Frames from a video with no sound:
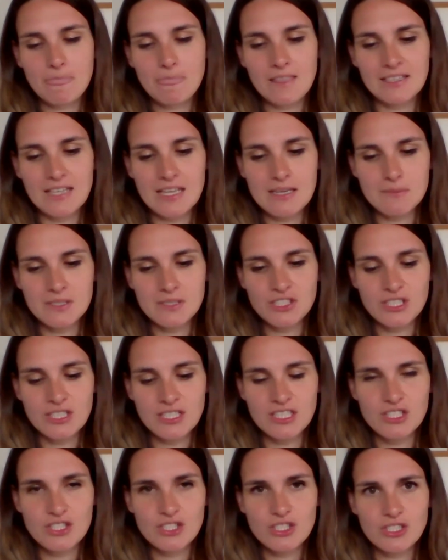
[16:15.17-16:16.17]
Climate
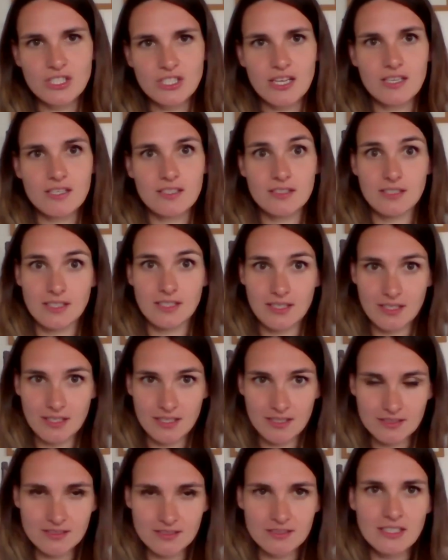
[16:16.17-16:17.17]
change
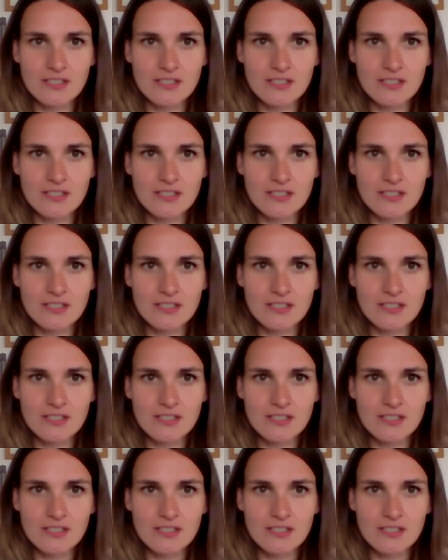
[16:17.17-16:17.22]
has